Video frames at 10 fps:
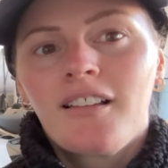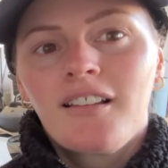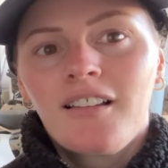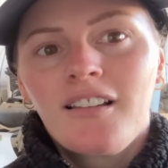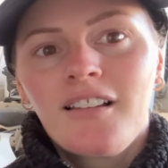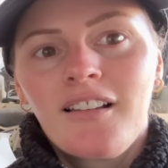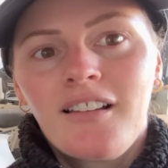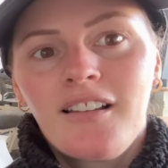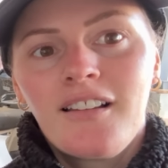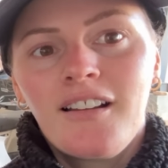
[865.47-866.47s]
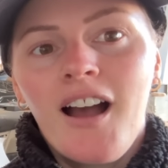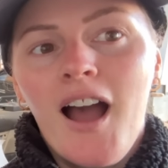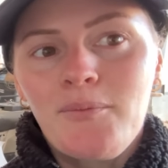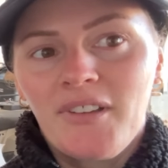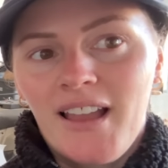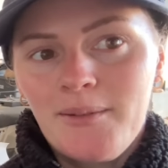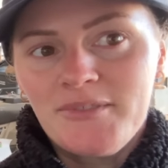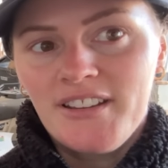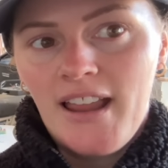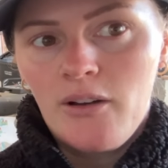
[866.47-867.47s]
I'm the captain. I'm the
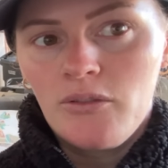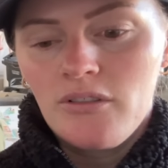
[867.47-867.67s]
captain now.